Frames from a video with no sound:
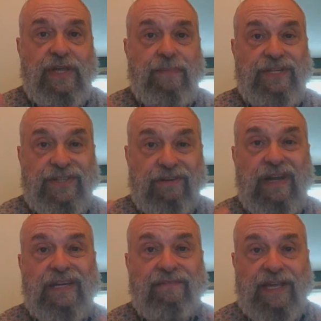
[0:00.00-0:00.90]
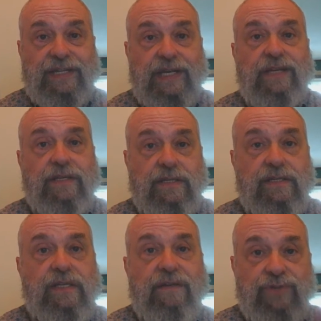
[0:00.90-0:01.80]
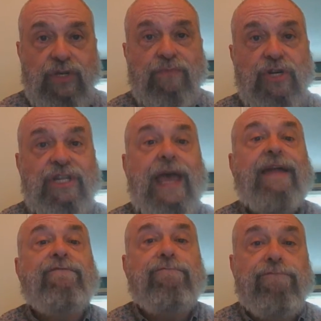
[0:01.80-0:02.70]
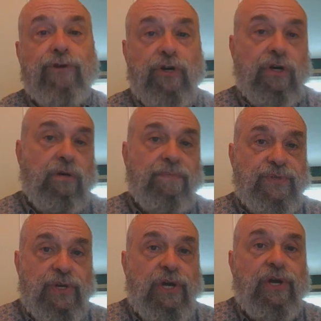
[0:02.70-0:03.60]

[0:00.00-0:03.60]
That means they're kind of like sentences. They have subjects and verbs,